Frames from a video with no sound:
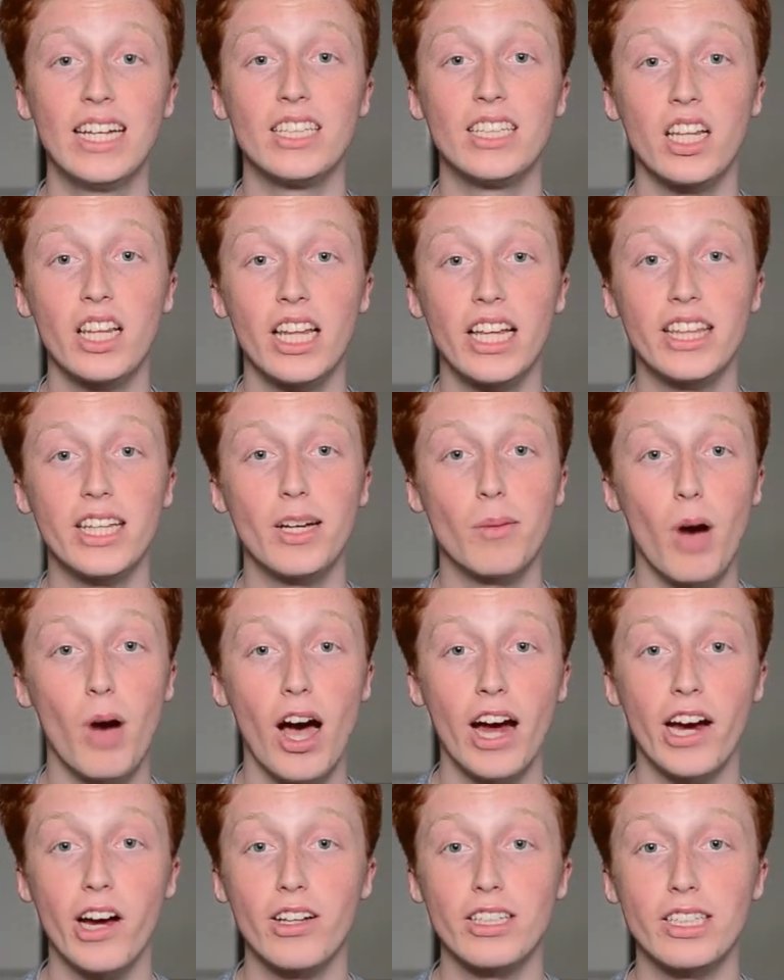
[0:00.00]
The lithium
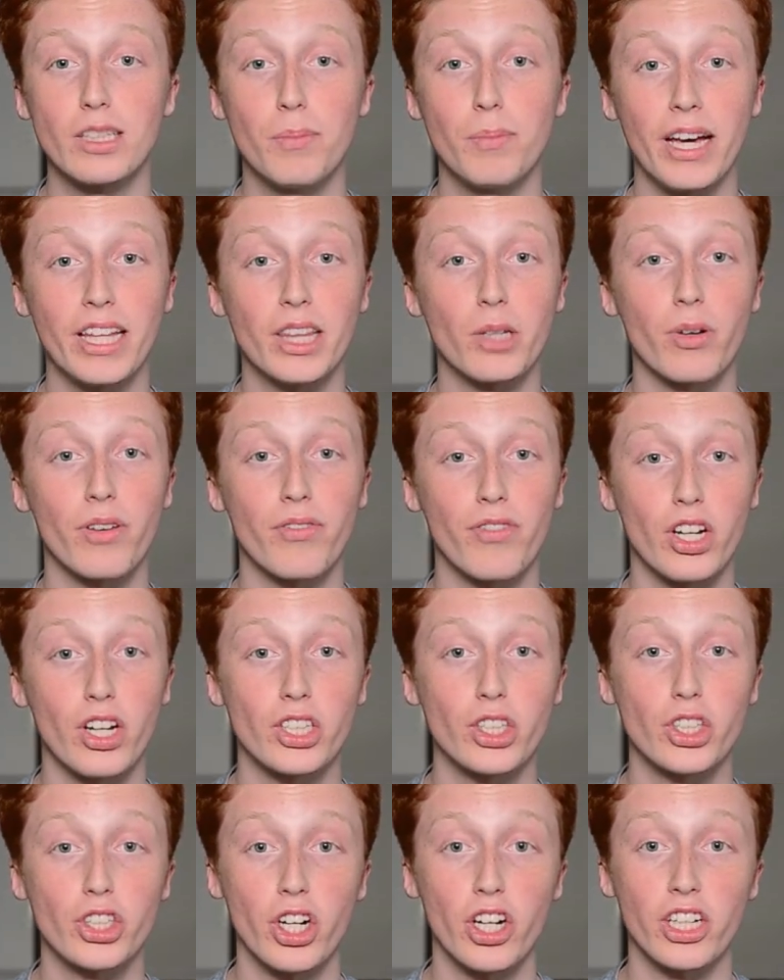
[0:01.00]
ions make the
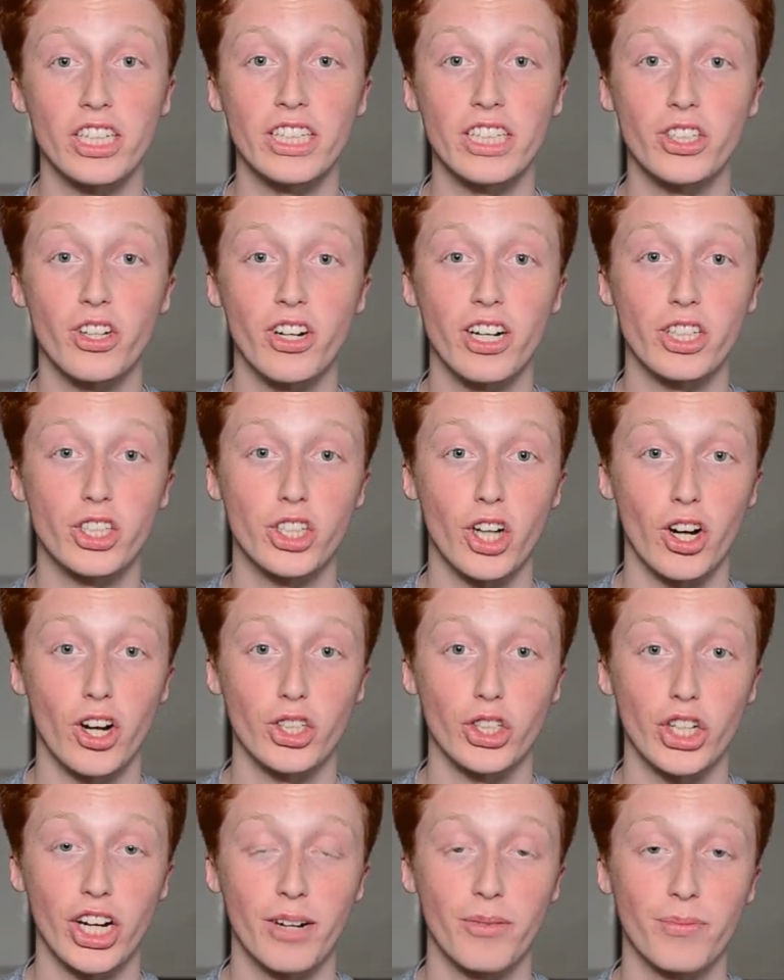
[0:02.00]
reverse journey during
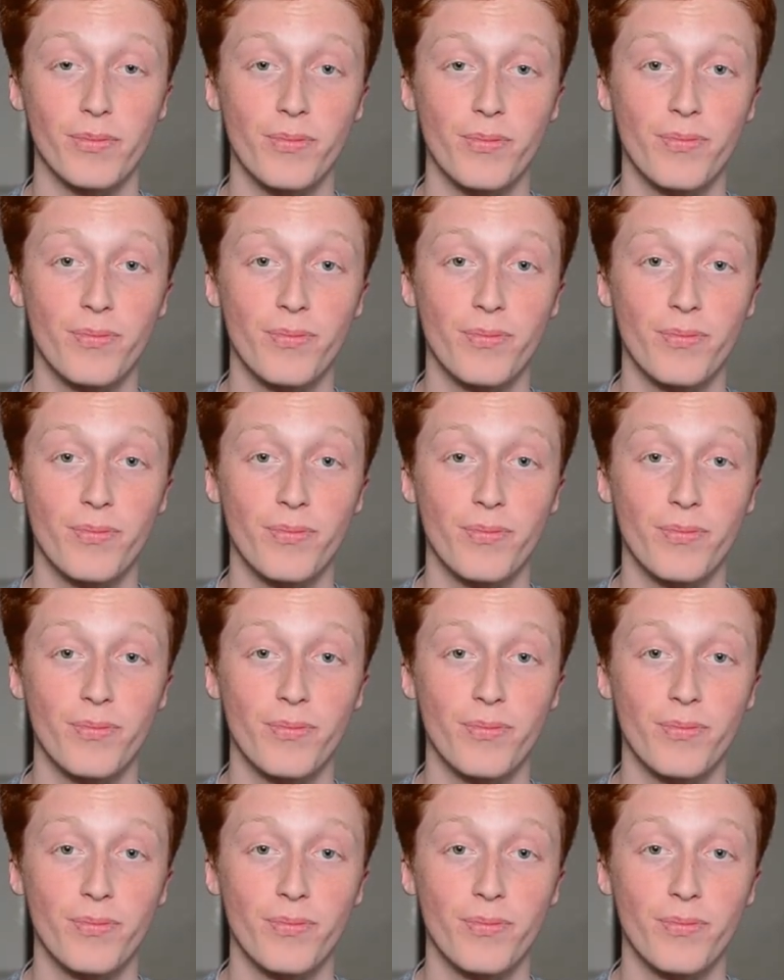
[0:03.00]
charging.